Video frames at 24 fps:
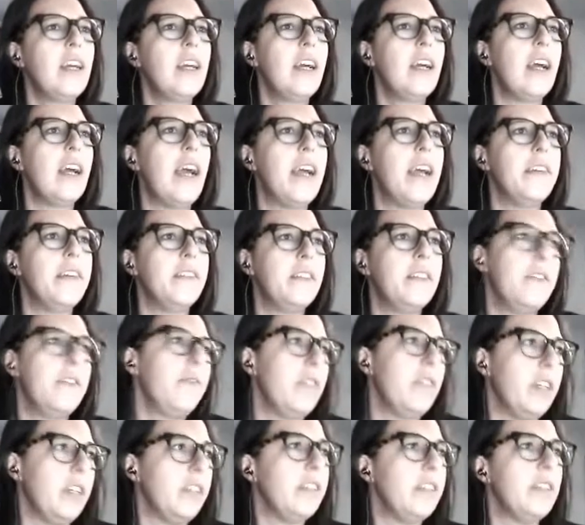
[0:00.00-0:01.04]
and
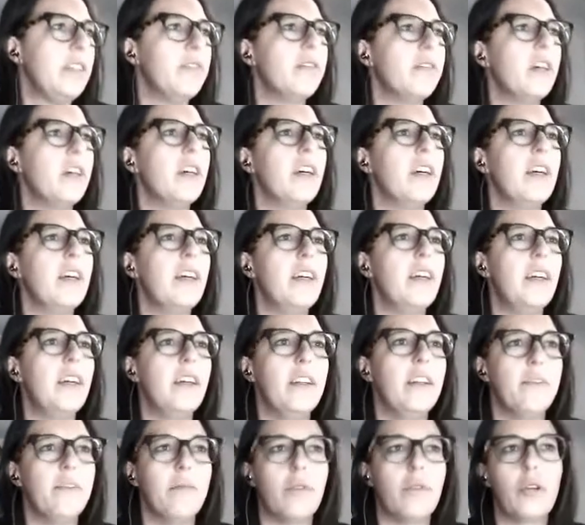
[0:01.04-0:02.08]
definitive
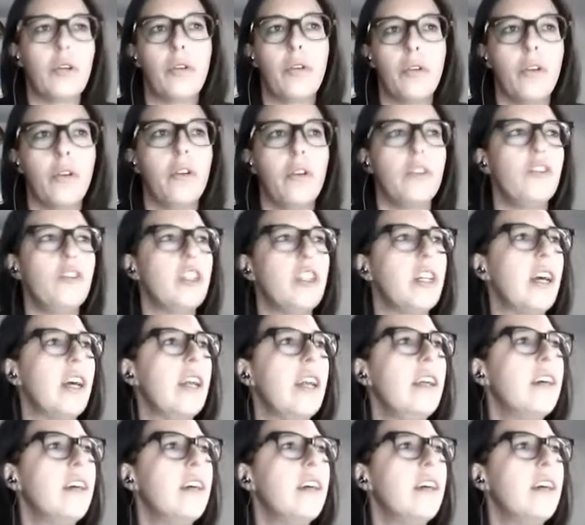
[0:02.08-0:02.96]
chronological